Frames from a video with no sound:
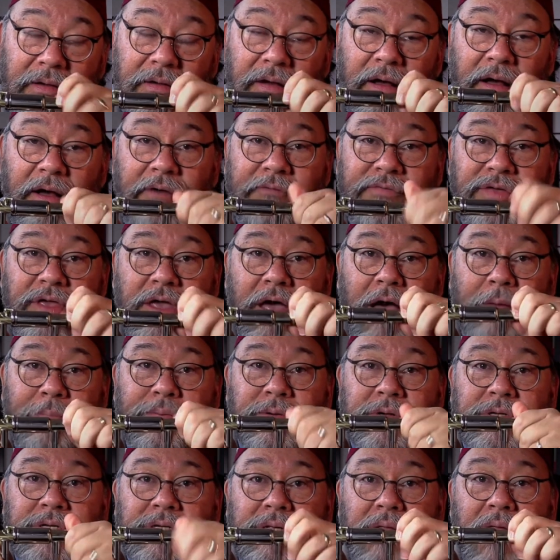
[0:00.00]
of the upper
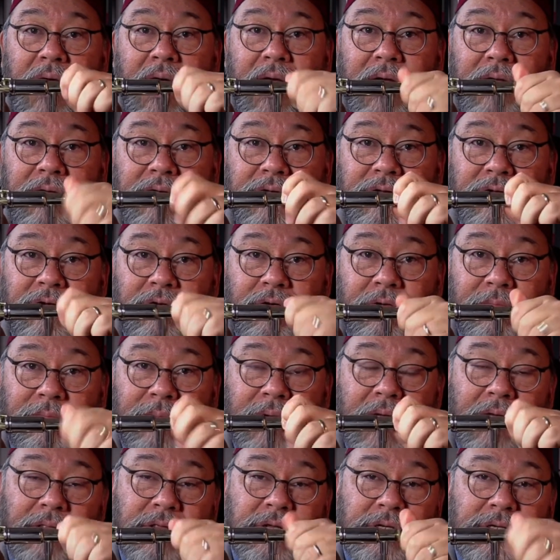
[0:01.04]
slide tube.
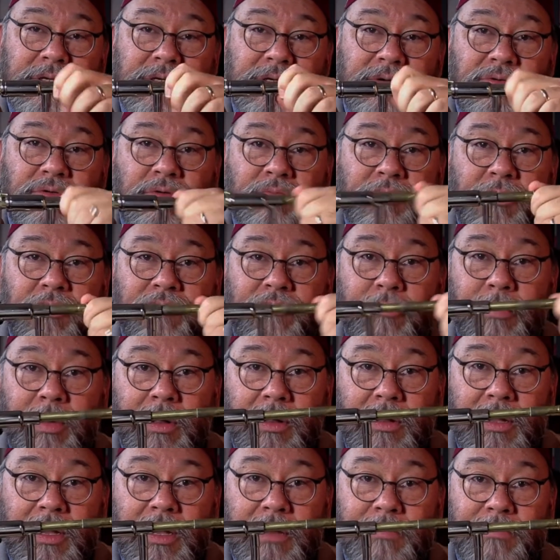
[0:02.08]
Now, this is a removable
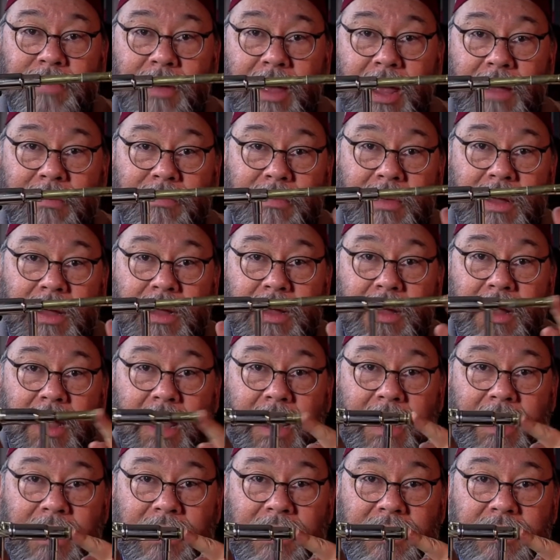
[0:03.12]
lead pipe,
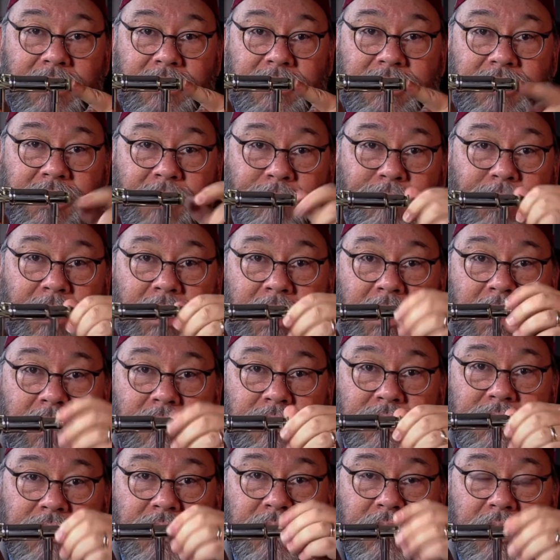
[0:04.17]
and it simply
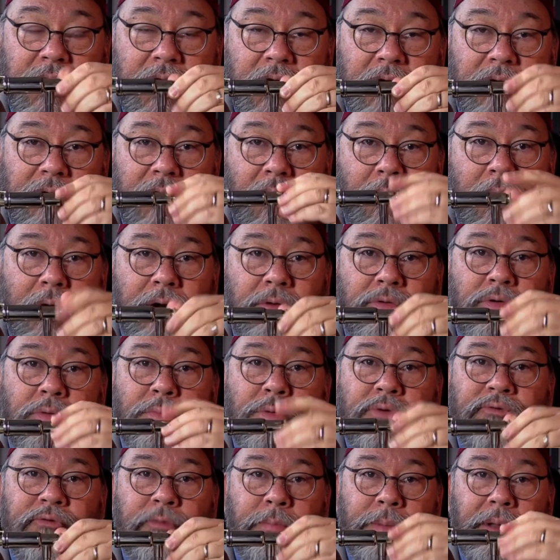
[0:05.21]
goes in here. Now, on a
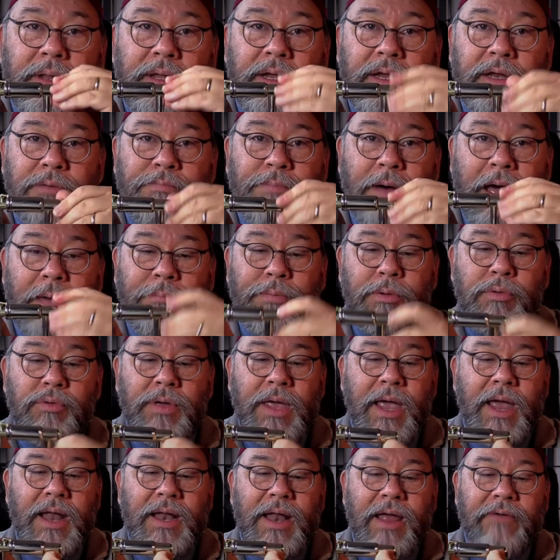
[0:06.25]
removable lead pipe, you
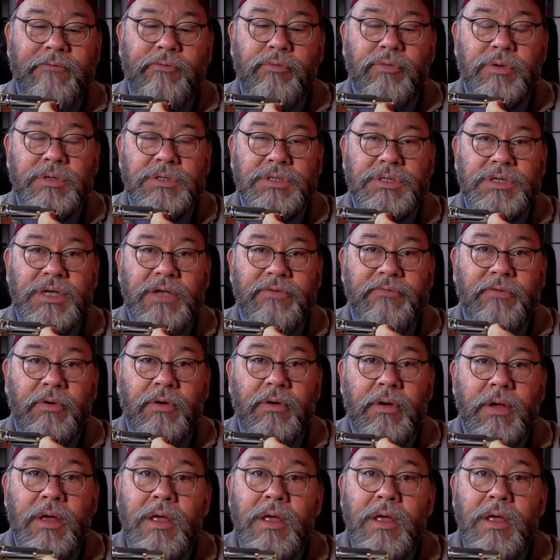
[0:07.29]
can have a receiver,